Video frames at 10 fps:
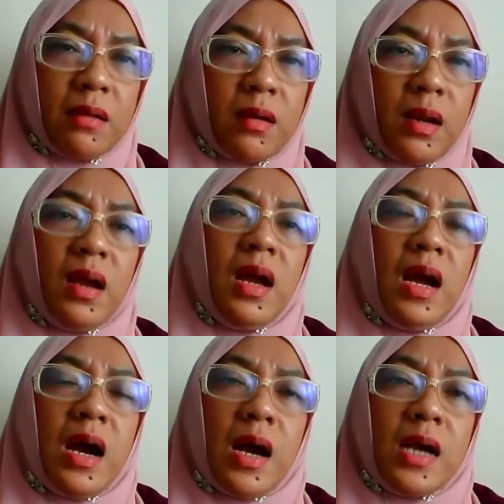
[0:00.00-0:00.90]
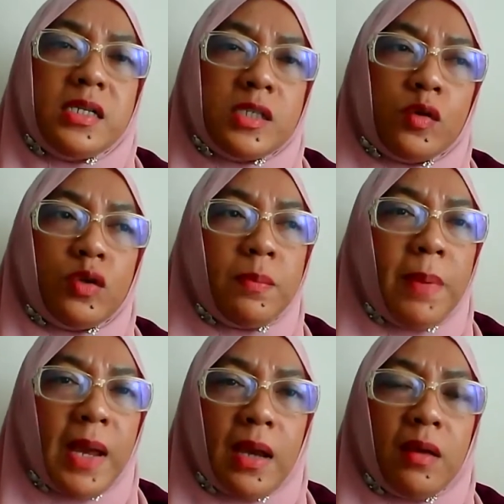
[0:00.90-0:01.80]
country. I just go to the
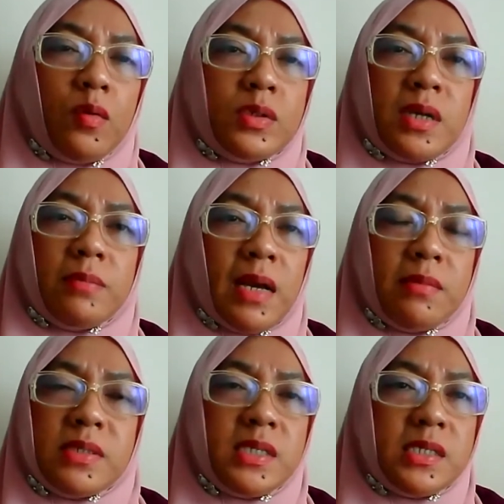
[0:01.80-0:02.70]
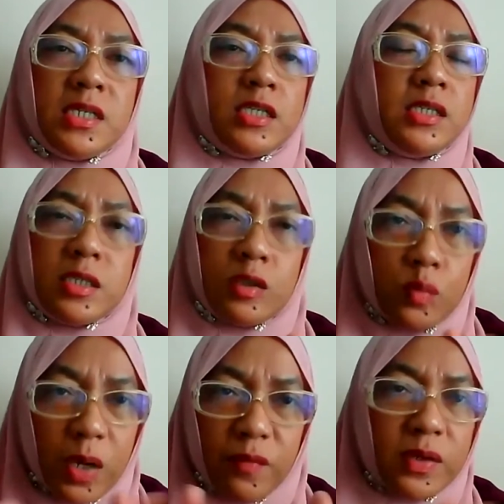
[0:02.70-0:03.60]
bank, you know, sometimes just just just
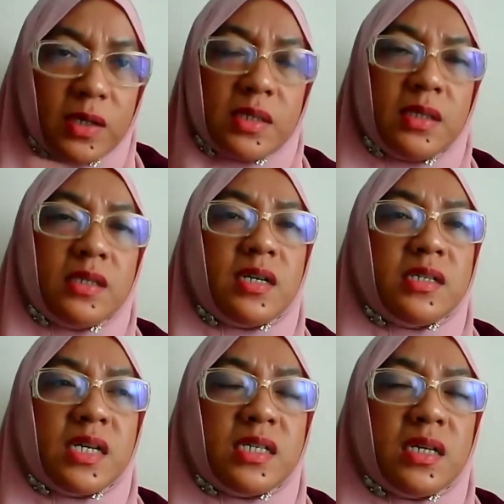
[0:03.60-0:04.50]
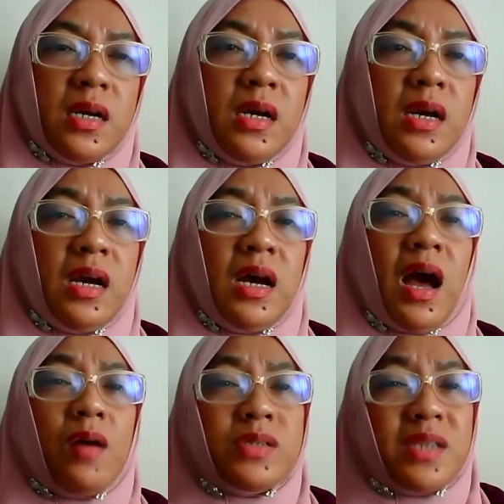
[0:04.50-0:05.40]
to have a certain transaction
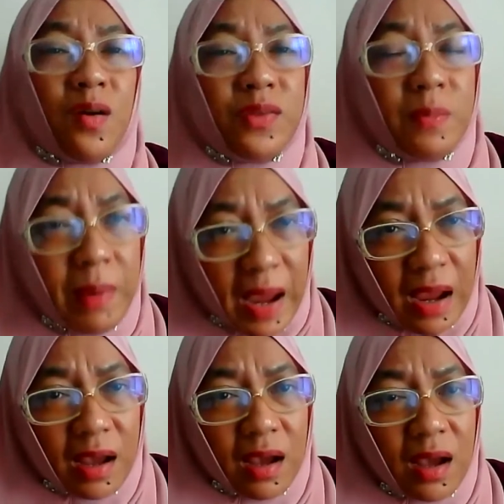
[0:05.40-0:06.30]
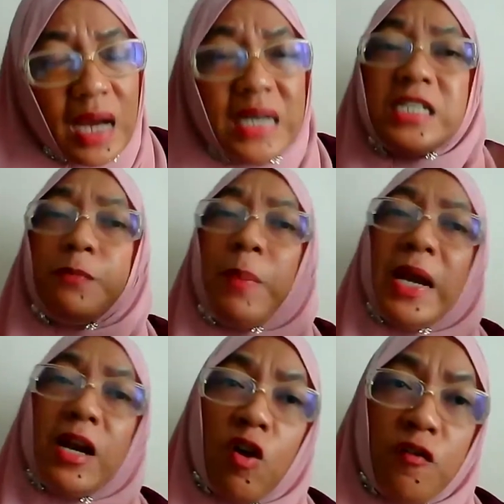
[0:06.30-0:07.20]
outside of the bank,
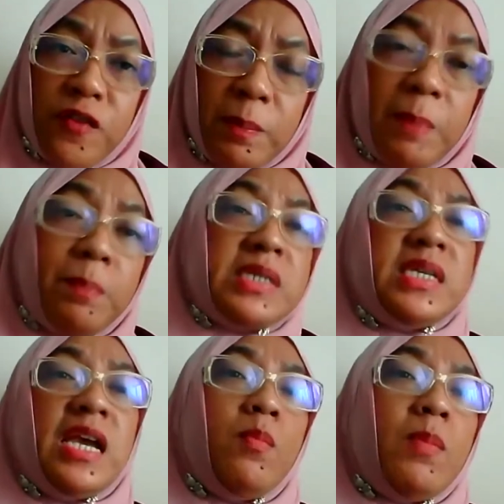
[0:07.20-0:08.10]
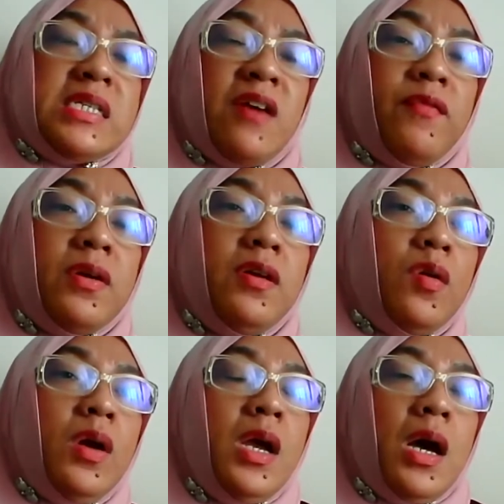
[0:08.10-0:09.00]
despite the COVID, people say you must have, uh, you
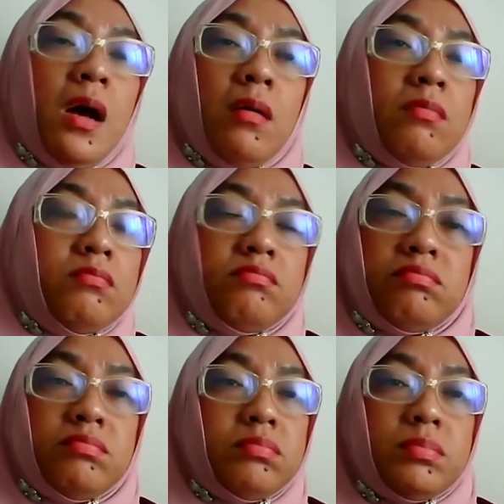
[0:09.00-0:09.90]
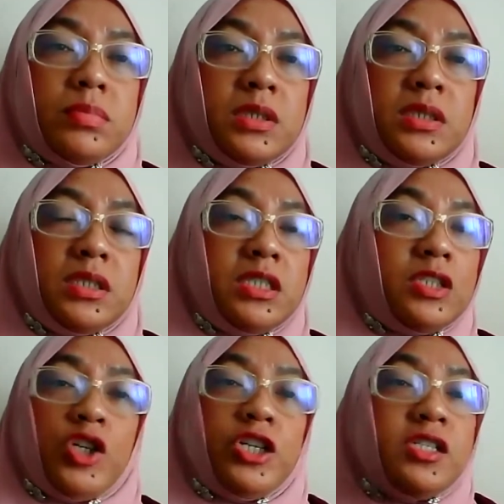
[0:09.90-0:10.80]
know, um,
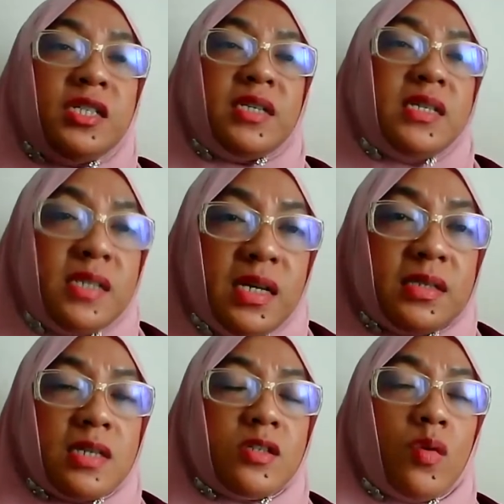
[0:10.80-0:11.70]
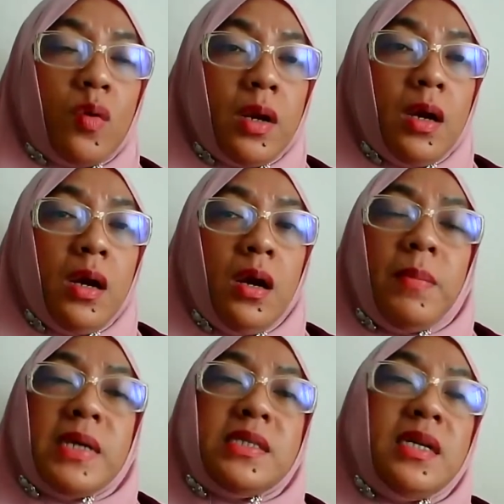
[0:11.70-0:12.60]
social distancing and so on.
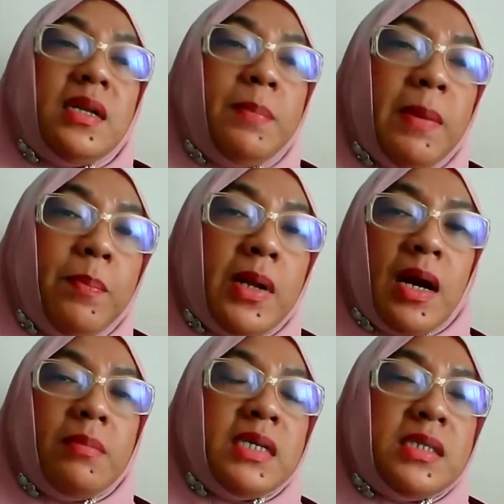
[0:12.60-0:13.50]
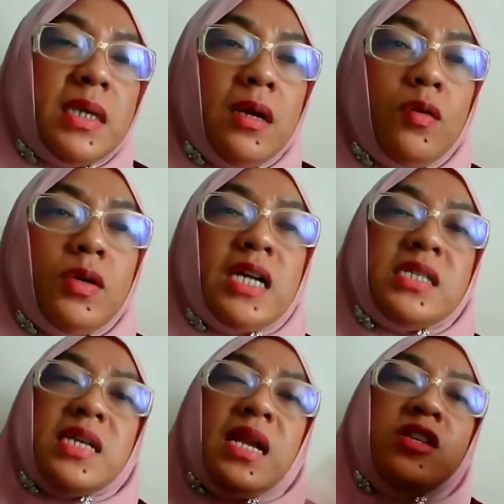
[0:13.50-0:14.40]
But still the people come and say, you know, they are
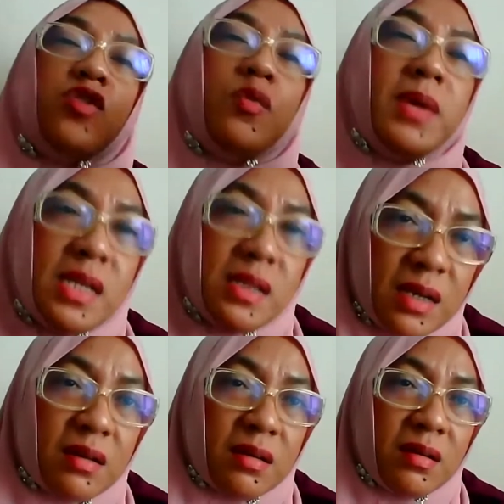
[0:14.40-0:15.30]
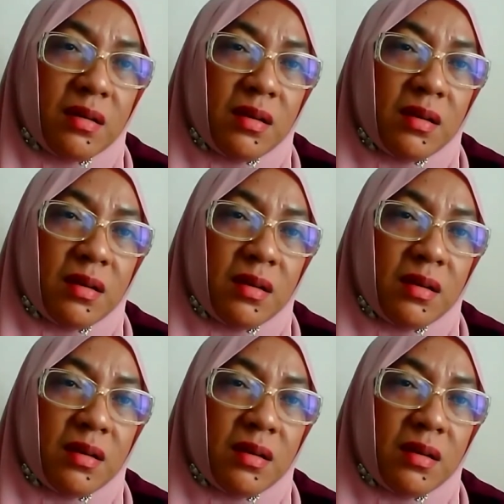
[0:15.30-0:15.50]
selling so many things.